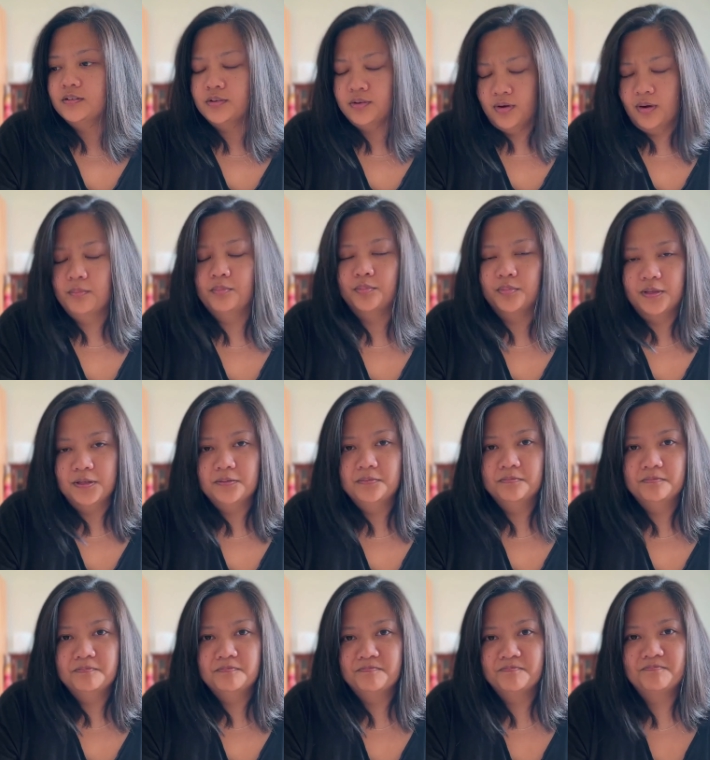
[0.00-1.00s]
Grumpy.
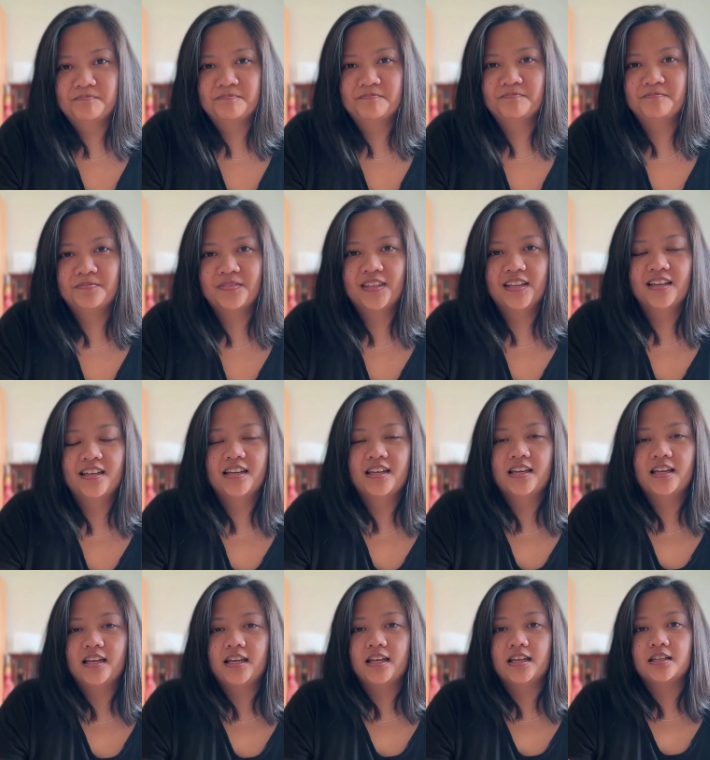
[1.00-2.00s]

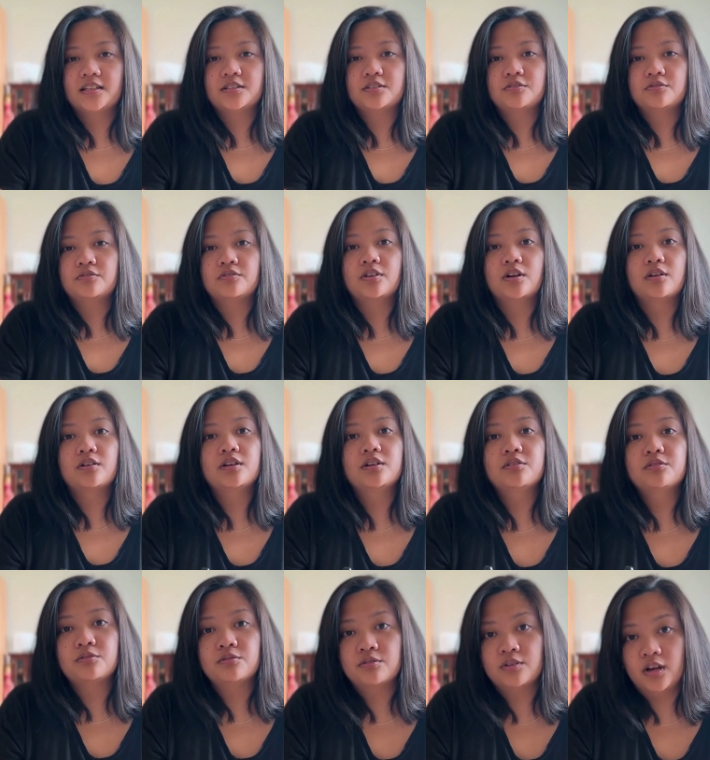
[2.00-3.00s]
It's very
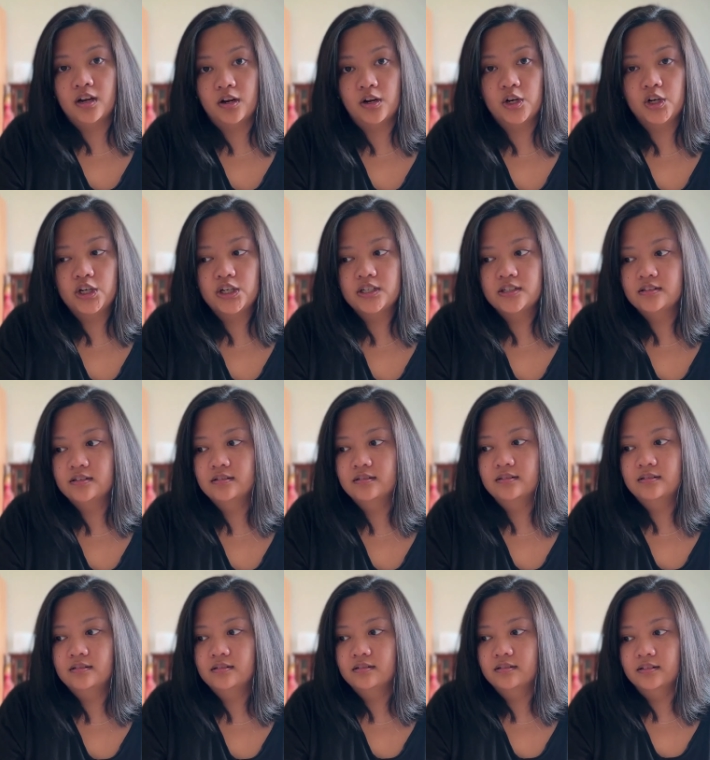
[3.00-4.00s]
rare
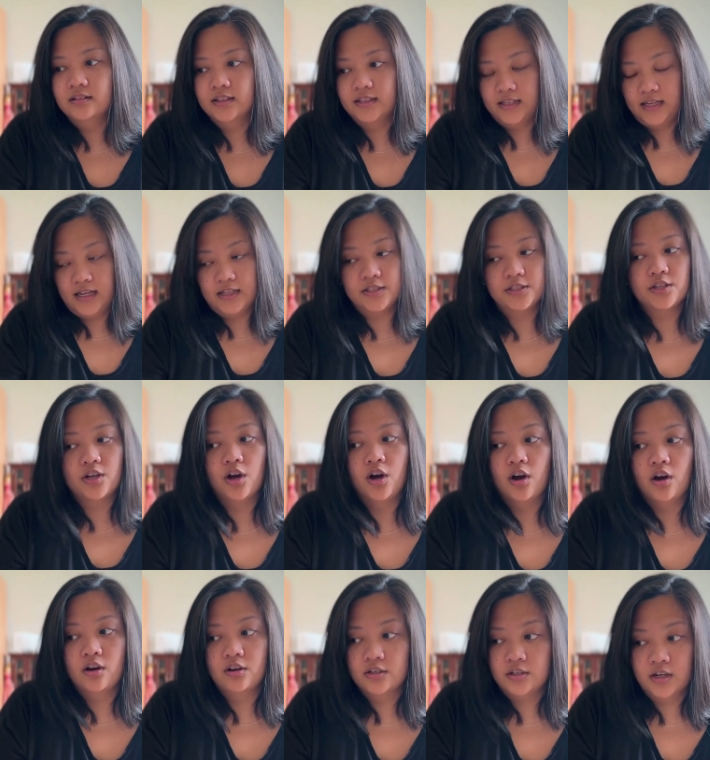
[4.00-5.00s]
that cats
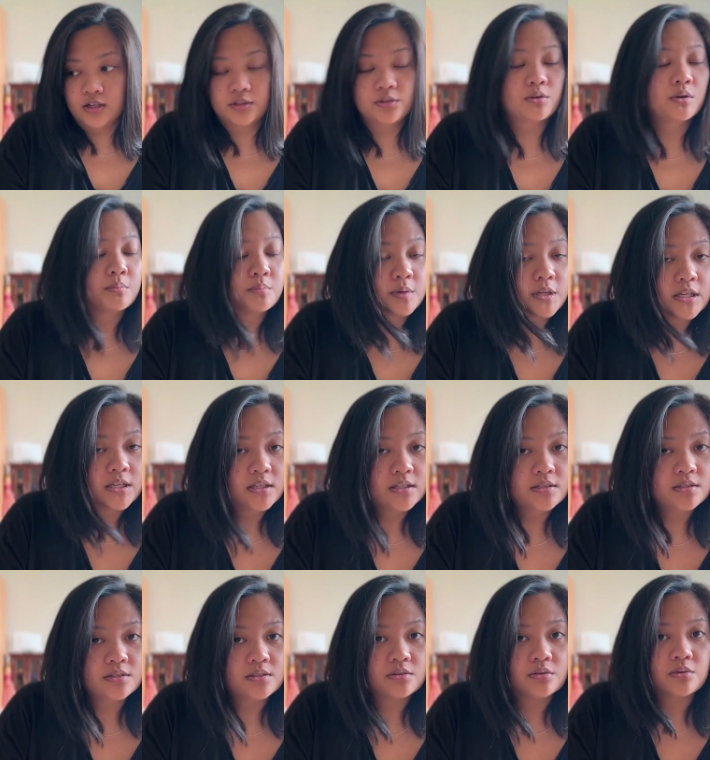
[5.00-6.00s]
are not grumpy,
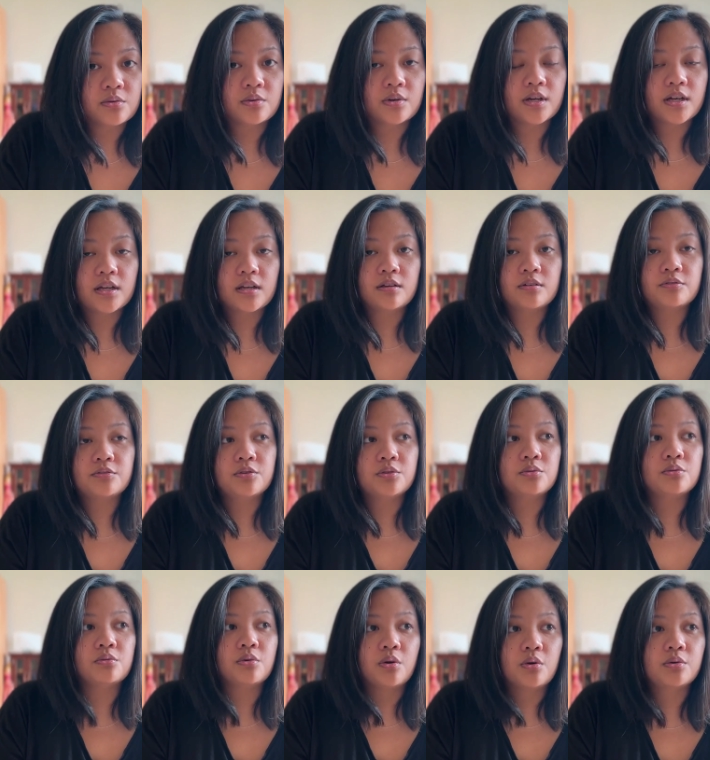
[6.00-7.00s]
so if
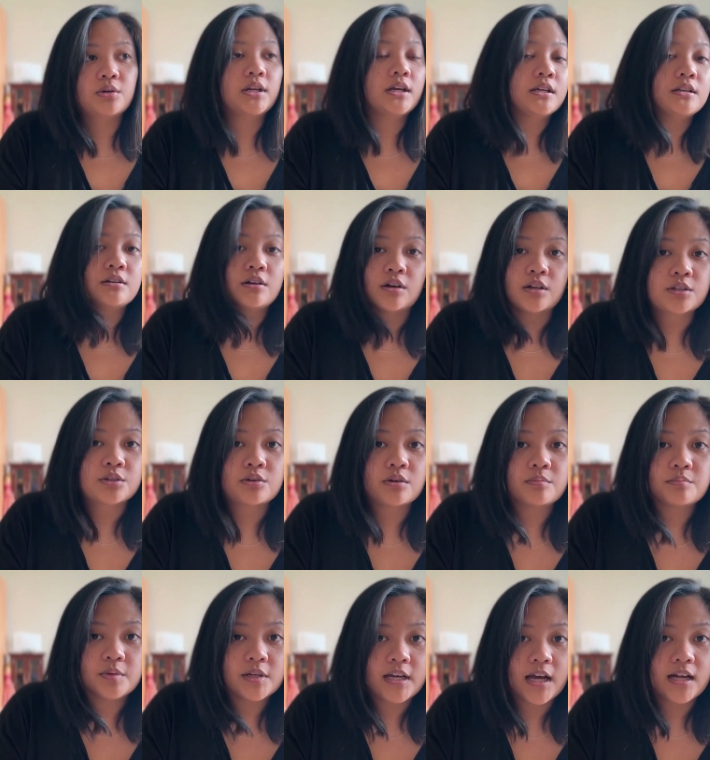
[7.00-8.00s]
you own a
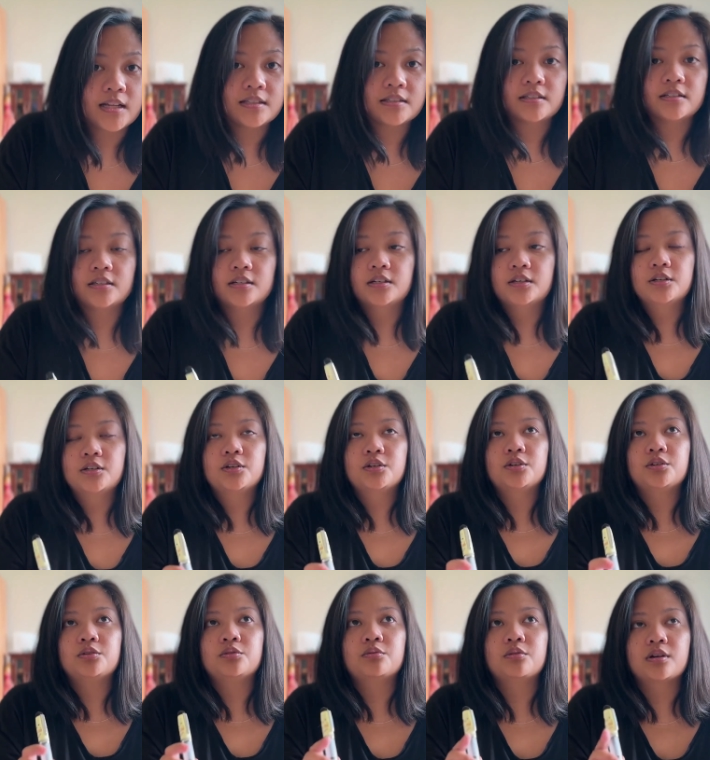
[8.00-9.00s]
non-grumpy cat,
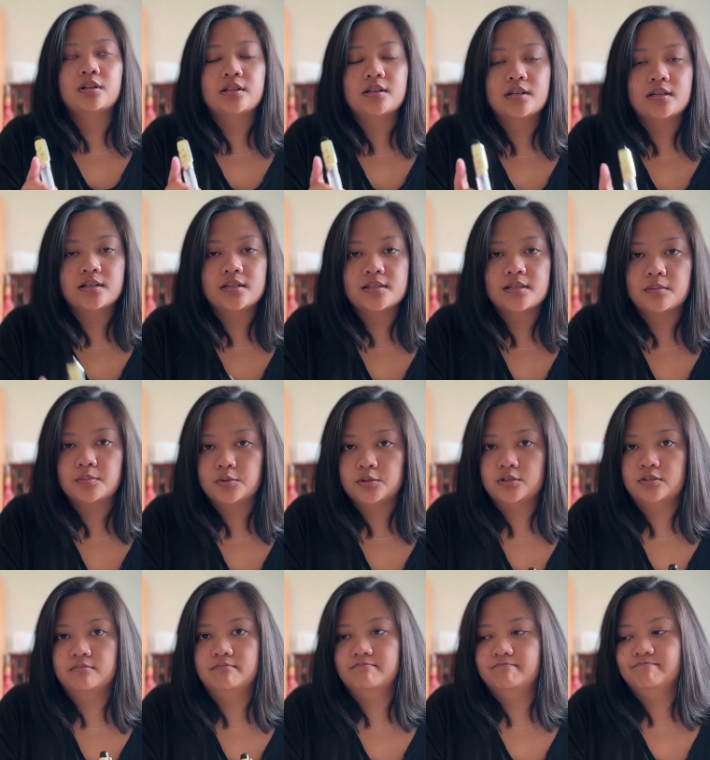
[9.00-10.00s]
you are the
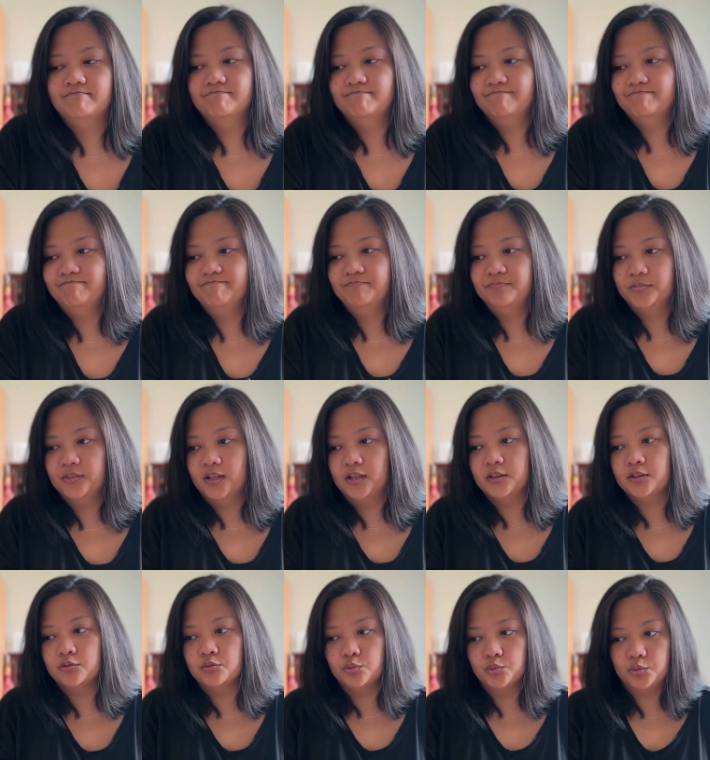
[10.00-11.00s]
exception,
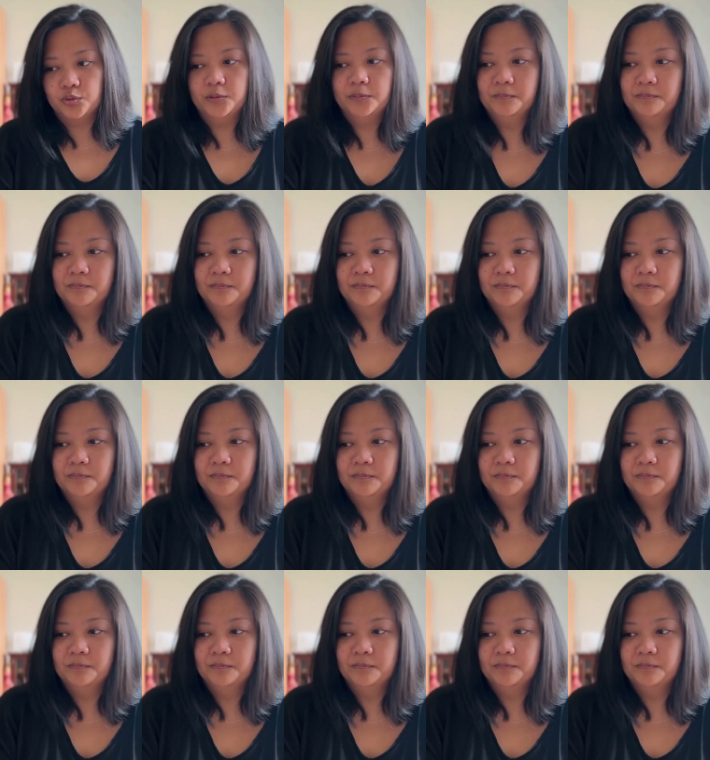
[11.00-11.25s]
not the rule.